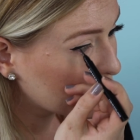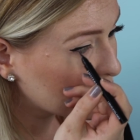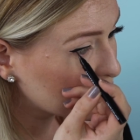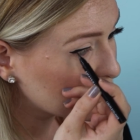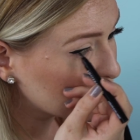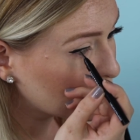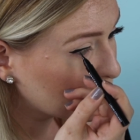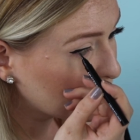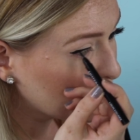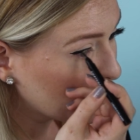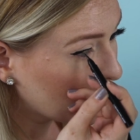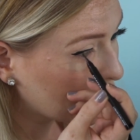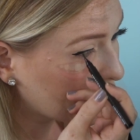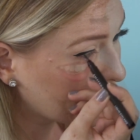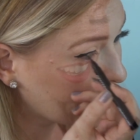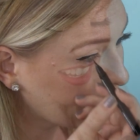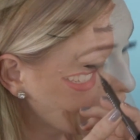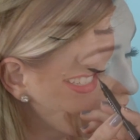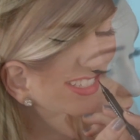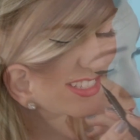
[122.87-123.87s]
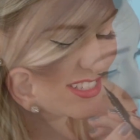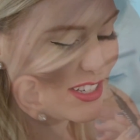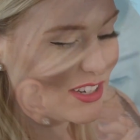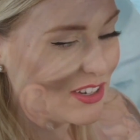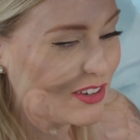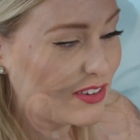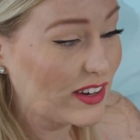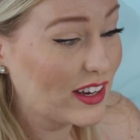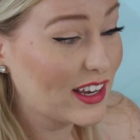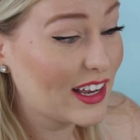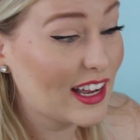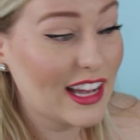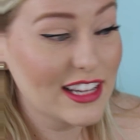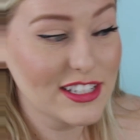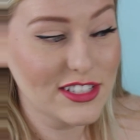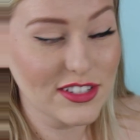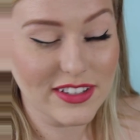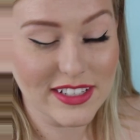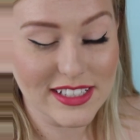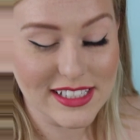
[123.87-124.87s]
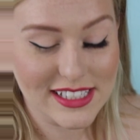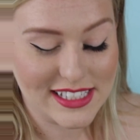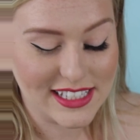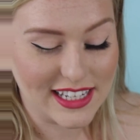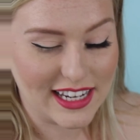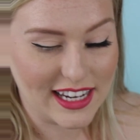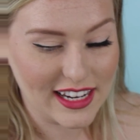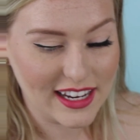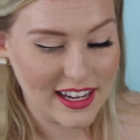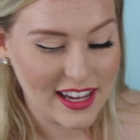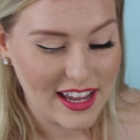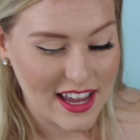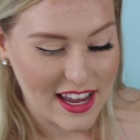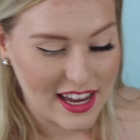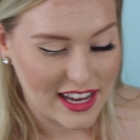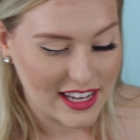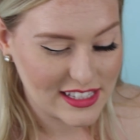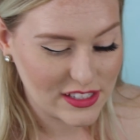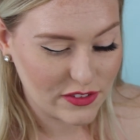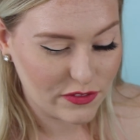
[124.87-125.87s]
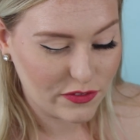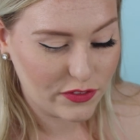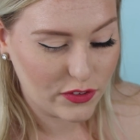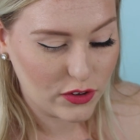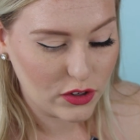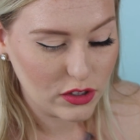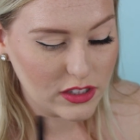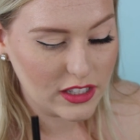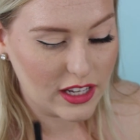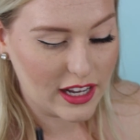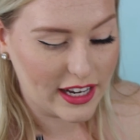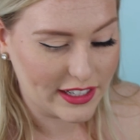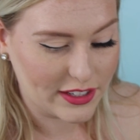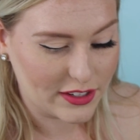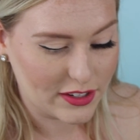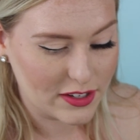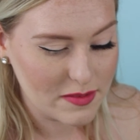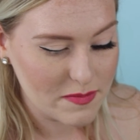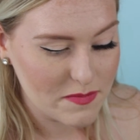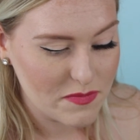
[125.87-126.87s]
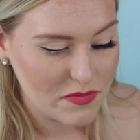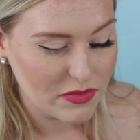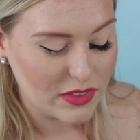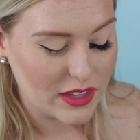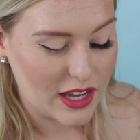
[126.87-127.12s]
there's no product. So as you can see, it's a full liner.